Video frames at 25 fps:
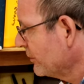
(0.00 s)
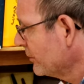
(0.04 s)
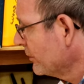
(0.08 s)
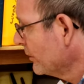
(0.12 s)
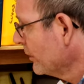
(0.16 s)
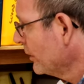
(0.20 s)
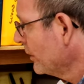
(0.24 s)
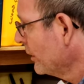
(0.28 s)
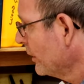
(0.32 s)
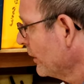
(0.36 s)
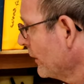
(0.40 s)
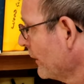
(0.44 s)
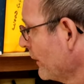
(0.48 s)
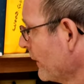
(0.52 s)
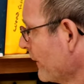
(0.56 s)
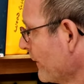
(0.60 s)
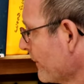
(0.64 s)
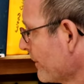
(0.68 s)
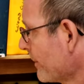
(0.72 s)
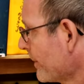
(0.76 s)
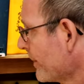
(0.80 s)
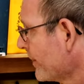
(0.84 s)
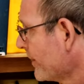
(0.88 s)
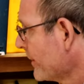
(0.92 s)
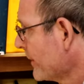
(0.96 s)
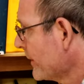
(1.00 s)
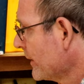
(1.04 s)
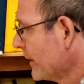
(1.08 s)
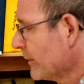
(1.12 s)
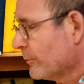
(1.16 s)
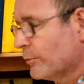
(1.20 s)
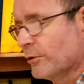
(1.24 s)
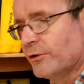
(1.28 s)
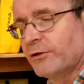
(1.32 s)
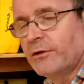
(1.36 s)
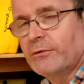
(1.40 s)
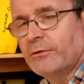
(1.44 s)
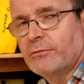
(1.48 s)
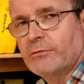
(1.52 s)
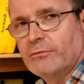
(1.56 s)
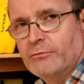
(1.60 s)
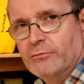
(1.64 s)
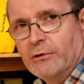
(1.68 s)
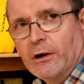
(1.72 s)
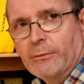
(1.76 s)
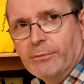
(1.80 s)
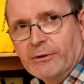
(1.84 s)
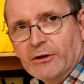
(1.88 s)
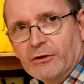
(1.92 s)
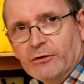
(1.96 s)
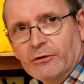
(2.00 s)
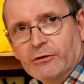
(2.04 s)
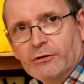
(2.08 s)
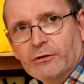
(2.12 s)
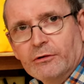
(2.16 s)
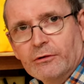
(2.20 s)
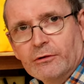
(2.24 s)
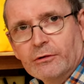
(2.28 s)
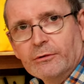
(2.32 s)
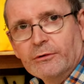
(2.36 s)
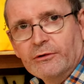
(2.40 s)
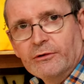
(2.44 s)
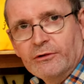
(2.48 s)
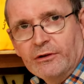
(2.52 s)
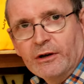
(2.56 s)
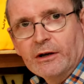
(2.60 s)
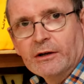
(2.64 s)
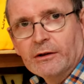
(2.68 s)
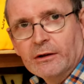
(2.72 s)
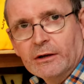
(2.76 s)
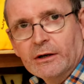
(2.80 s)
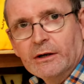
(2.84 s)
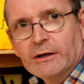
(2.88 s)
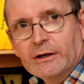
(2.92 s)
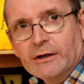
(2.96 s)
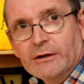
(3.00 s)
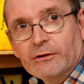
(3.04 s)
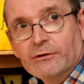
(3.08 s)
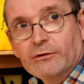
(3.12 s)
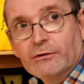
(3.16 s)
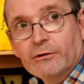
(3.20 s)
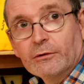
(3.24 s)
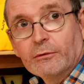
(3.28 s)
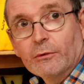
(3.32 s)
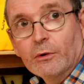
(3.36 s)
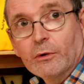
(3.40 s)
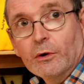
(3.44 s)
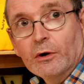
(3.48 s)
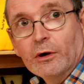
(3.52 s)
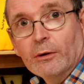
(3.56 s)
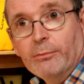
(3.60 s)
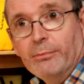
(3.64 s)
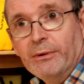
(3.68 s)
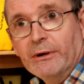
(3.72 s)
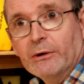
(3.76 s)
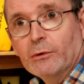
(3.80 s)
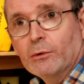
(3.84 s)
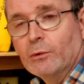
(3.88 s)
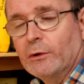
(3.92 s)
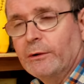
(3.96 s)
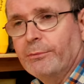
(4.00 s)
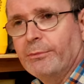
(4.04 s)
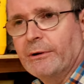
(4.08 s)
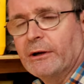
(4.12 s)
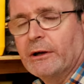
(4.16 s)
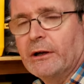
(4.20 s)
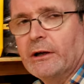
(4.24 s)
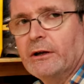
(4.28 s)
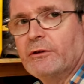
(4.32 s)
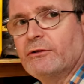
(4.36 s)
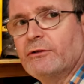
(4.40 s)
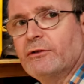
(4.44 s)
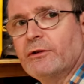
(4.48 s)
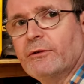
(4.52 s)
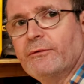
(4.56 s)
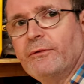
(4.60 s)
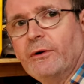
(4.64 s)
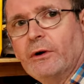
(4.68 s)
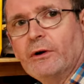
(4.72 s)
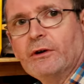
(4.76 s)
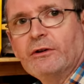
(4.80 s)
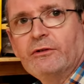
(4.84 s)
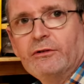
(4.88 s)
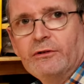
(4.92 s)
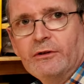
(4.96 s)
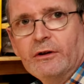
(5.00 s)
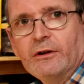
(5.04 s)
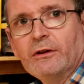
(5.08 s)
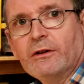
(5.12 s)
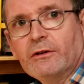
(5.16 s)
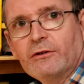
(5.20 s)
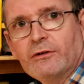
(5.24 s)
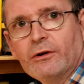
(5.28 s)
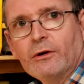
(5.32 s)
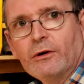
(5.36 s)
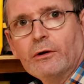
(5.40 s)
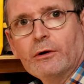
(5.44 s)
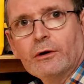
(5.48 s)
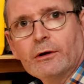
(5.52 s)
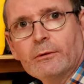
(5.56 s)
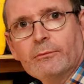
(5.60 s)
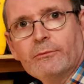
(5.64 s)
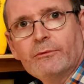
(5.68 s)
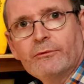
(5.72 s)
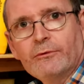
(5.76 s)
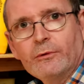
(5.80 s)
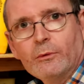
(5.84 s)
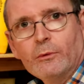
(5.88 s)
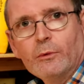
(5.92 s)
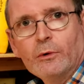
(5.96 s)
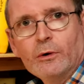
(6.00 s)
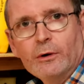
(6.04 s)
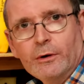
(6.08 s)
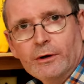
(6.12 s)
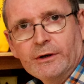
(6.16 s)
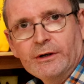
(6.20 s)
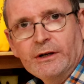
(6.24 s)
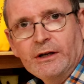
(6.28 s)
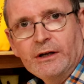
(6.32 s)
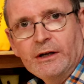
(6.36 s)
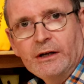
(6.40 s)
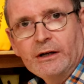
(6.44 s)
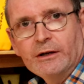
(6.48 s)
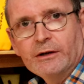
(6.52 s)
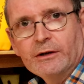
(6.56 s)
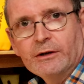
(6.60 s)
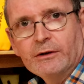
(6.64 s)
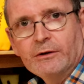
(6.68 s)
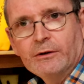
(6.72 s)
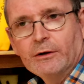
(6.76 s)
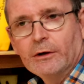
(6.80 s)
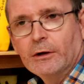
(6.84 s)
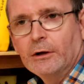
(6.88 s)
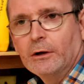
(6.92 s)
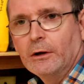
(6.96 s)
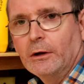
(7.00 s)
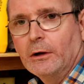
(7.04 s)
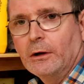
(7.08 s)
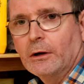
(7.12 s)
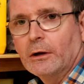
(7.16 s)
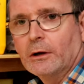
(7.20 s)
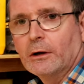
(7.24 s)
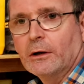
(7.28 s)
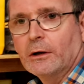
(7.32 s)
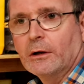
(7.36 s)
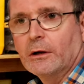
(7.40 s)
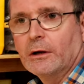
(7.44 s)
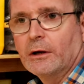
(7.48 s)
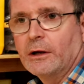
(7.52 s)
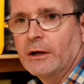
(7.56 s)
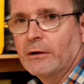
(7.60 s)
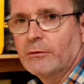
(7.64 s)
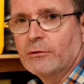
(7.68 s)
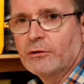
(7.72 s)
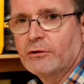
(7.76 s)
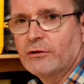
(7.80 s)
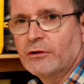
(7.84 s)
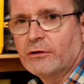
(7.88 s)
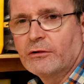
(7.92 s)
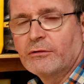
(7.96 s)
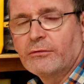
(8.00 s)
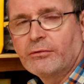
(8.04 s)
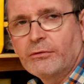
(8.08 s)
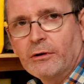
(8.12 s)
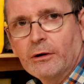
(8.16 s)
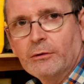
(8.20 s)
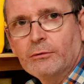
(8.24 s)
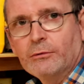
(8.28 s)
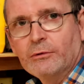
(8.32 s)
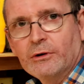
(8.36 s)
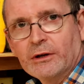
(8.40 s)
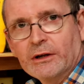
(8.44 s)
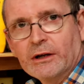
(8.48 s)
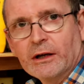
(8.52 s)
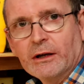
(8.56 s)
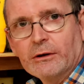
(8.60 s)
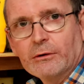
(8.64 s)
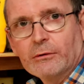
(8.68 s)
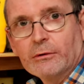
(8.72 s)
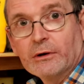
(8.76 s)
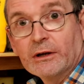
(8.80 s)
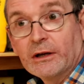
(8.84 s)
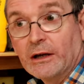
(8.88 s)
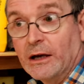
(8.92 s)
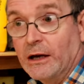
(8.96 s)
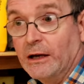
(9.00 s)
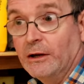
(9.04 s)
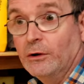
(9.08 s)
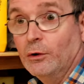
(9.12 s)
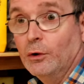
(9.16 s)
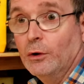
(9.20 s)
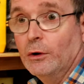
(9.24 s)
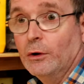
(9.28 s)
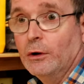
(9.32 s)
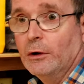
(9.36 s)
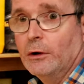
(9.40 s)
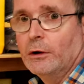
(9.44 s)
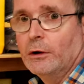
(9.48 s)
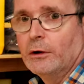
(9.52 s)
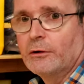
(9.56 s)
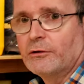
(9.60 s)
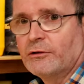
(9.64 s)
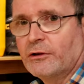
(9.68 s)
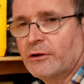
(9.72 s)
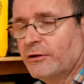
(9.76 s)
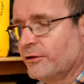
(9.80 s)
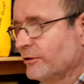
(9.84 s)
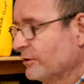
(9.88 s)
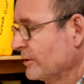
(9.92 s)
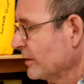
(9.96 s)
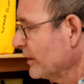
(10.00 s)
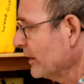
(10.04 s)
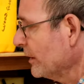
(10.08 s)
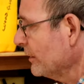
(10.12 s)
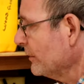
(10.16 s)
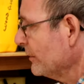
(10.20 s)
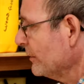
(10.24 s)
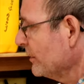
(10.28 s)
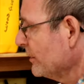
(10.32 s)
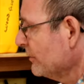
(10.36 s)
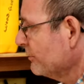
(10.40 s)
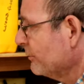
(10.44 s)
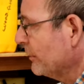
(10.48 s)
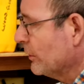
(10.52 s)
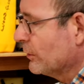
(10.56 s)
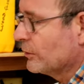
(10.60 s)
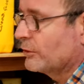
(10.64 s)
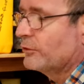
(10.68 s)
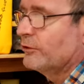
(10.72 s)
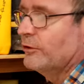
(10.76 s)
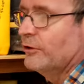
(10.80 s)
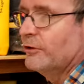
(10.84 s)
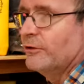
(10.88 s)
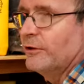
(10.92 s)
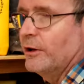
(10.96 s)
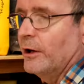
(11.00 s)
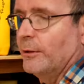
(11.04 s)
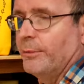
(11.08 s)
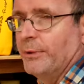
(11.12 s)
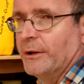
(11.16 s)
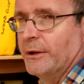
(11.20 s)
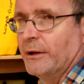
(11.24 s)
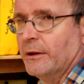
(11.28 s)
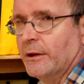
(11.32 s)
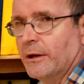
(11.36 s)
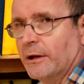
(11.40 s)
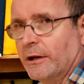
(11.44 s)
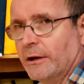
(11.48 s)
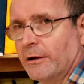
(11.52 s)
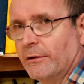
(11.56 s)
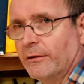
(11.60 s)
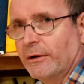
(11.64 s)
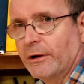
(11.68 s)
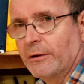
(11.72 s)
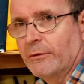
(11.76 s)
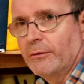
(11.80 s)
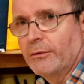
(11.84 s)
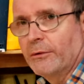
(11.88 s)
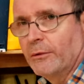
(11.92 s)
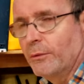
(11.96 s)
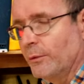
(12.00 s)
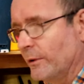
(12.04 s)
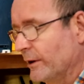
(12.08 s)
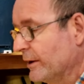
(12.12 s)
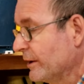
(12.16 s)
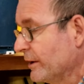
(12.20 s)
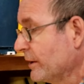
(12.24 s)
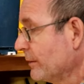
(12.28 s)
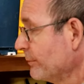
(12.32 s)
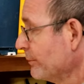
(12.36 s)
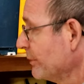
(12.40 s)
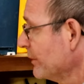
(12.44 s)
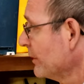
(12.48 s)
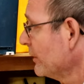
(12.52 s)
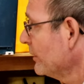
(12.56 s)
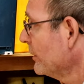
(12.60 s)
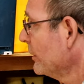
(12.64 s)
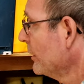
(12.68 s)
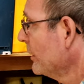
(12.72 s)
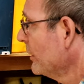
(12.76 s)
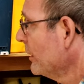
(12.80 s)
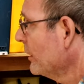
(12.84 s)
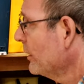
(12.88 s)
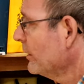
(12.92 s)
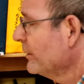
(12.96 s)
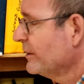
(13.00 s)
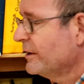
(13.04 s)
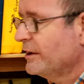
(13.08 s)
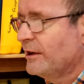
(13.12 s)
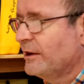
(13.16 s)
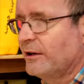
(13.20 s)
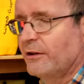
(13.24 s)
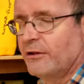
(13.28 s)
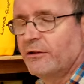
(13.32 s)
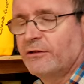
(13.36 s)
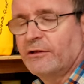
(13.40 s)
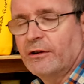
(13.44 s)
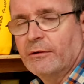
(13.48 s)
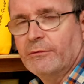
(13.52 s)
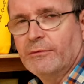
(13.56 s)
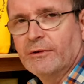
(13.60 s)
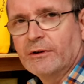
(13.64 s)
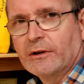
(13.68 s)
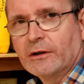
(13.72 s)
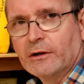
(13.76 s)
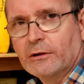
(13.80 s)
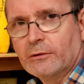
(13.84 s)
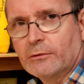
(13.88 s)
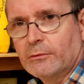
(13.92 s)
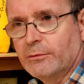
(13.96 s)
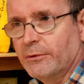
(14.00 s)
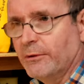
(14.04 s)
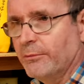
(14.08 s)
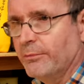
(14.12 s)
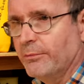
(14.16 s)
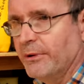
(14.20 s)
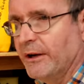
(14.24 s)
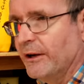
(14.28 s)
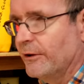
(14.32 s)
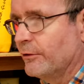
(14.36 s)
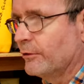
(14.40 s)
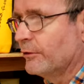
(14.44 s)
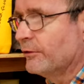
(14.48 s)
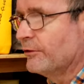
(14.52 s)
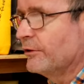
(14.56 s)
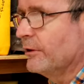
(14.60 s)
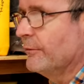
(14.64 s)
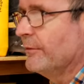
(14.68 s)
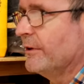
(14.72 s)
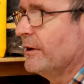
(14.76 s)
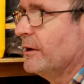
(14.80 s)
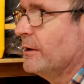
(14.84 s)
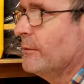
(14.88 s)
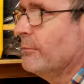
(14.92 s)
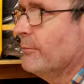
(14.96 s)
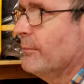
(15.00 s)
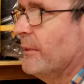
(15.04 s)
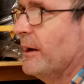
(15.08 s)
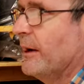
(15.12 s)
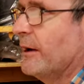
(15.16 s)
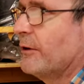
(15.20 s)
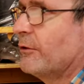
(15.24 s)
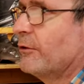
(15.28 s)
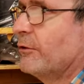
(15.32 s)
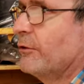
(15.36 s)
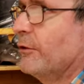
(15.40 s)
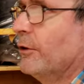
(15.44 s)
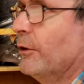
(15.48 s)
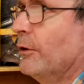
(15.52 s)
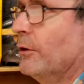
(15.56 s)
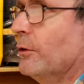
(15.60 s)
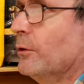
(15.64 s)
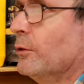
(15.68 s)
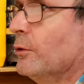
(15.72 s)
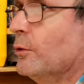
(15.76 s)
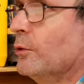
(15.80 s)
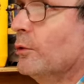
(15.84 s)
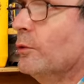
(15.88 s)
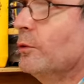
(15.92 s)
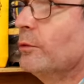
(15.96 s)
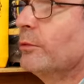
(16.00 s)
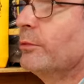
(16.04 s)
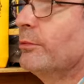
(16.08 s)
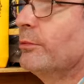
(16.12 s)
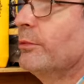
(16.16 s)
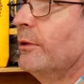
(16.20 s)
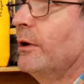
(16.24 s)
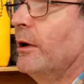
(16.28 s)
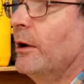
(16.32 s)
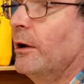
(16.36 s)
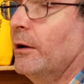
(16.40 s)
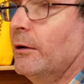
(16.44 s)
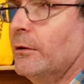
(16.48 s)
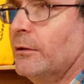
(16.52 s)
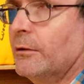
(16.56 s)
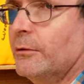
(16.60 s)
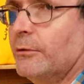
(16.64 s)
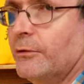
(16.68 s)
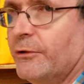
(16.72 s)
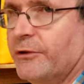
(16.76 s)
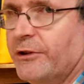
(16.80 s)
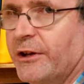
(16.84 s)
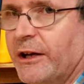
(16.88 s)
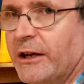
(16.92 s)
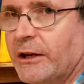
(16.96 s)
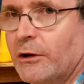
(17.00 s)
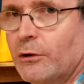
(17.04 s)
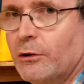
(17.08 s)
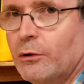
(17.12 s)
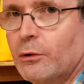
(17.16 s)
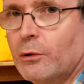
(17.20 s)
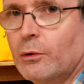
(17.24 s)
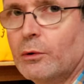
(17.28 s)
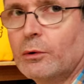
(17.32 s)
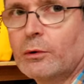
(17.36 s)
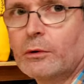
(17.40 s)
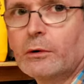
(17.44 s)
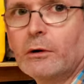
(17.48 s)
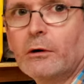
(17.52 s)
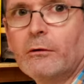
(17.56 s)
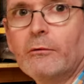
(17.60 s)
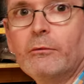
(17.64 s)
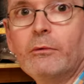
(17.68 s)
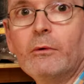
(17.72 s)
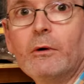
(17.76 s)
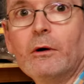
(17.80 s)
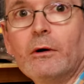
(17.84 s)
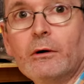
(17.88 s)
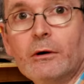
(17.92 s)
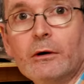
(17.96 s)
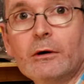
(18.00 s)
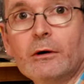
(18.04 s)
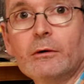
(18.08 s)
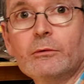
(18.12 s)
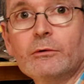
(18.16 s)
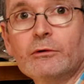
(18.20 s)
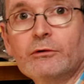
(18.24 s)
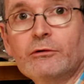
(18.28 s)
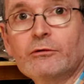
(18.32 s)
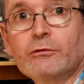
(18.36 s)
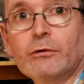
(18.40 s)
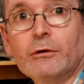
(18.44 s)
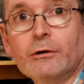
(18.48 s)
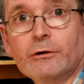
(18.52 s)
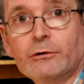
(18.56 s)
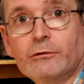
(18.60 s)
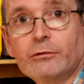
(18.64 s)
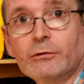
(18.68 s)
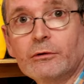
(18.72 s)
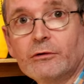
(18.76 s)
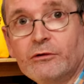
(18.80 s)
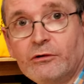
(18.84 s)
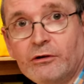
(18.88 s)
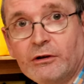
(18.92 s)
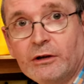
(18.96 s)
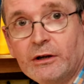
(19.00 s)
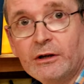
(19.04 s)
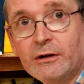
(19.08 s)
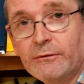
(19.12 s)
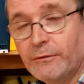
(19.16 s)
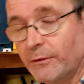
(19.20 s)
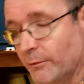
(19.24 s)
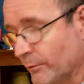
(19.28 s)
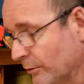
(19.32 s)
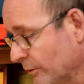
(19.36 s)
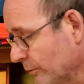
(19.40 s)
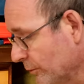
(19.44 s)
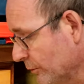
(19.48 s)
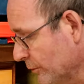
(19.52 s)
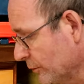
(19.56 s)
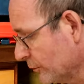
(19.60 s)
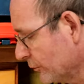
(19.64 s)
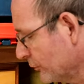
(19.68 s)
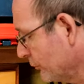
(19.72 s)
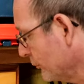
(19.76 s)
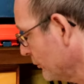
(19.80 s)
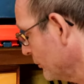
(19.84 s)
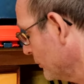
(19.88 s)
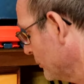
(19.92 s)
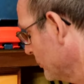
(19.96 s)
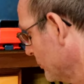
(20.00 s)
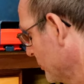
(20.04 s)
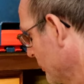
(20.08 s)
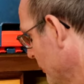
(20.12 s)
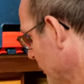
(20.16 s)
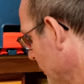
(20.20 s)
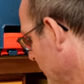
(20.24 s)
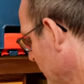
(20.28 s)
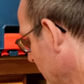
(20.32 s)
It was rubbish, to say the least, to what I built. But it sufficed at the time for what I needed. It was just thrown together again, just to get these boxes up in there out the way. But I needed something a little bit better, something that matched the whole decor of what I was trying to achieve in my workshop.